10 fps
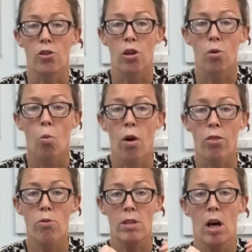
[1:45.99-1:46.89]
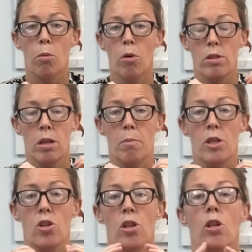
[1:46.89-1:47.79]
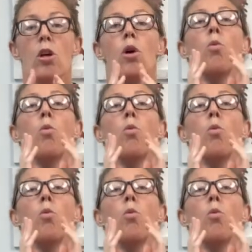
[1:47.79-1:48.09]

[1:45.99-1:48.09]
So you want those elbows in a position